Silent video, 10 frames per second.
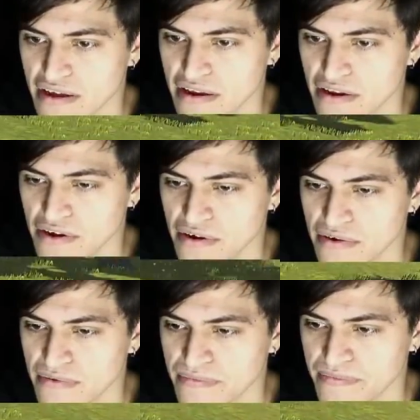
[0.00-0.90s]
No.
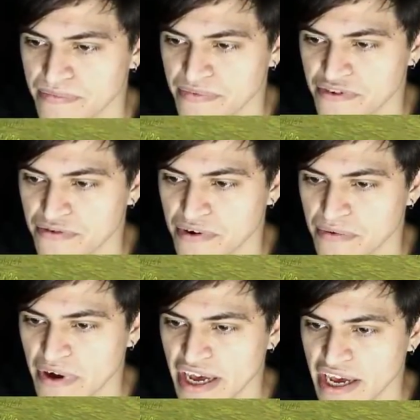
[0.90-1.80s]
Spin
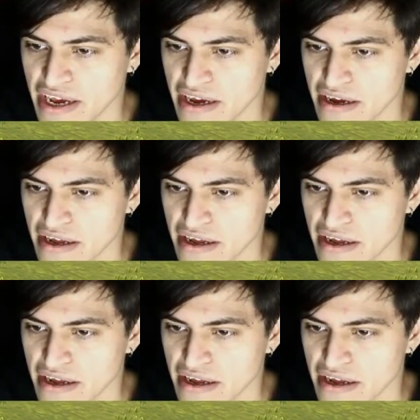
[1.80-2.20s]
away.